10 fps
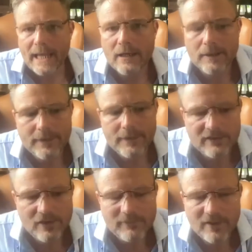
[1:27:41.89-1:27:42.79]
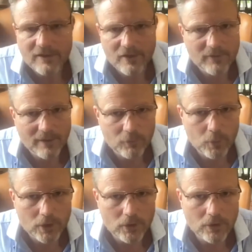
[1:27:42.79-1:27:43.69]
I think sometimes sometimes what
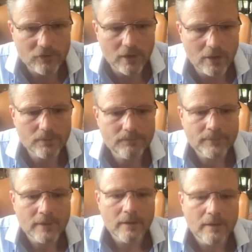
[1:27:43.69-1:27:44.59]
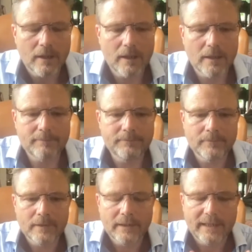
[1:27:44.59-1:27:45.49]
you can do um,
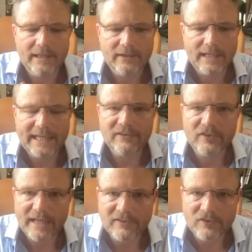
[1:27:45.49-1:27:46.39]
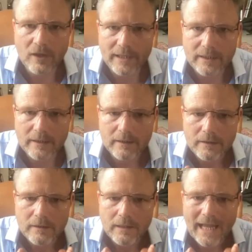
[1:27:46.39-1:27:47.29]
is is is like,
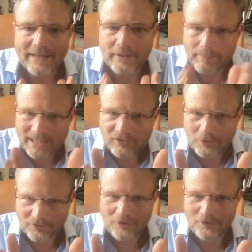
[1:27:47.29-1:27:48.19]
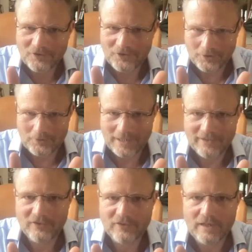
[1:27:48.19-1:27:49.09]
and the Beatles used to do
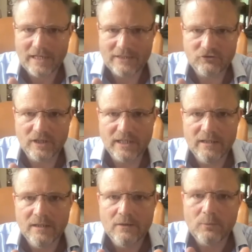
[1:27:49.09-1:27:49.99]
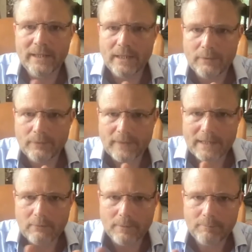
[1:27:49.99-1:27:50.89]
this actually when they, they
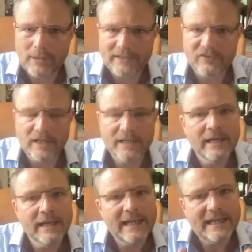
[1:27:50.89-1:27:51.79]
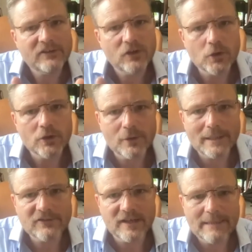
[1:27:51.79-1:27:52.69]
were practicing. Is you can do it
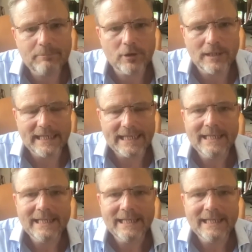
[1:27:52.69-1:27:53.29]
deliberately